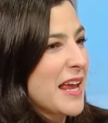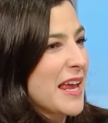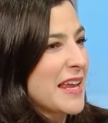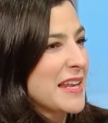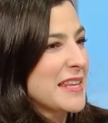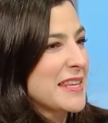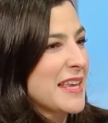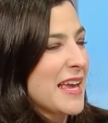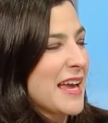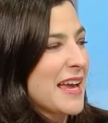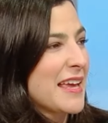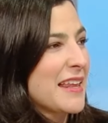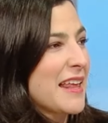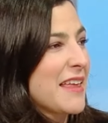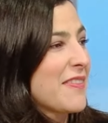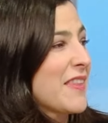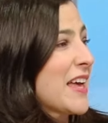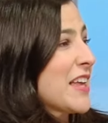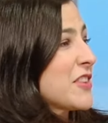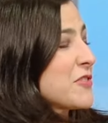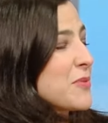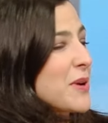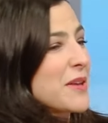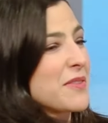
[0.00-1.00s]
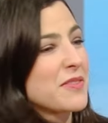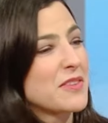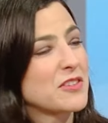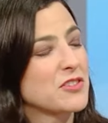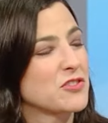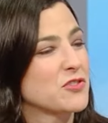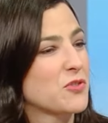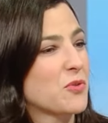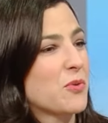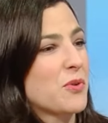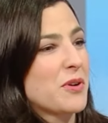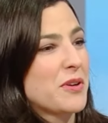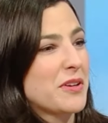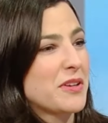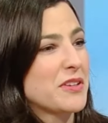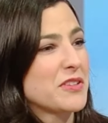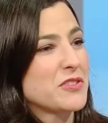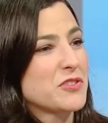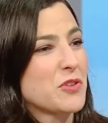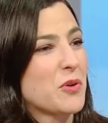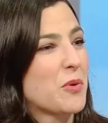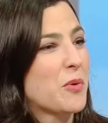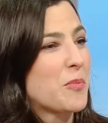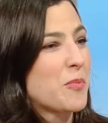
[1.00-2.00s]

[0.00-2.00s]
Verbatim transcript: and yet, and that's why this story is so